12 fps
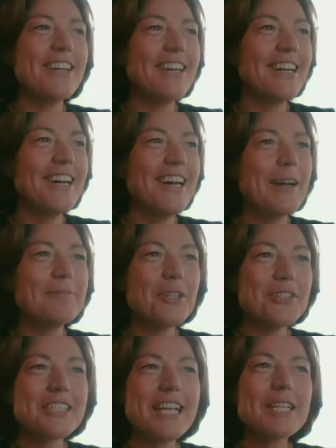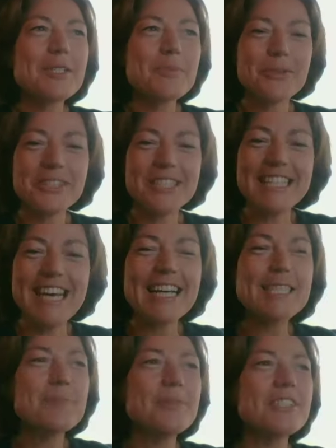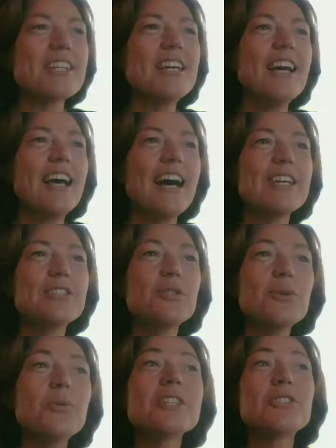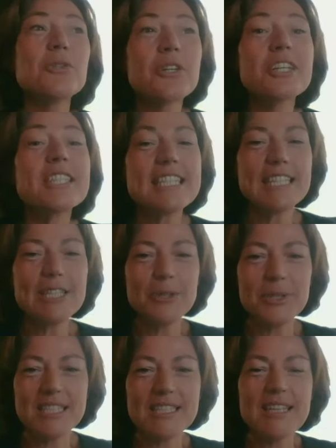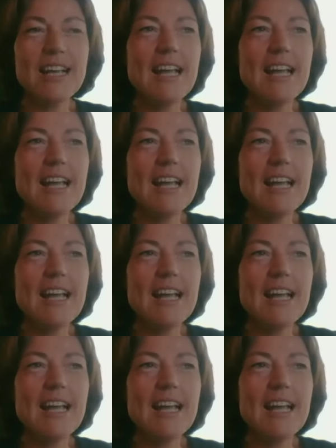I'm not an expert yet, but I do want to continue it.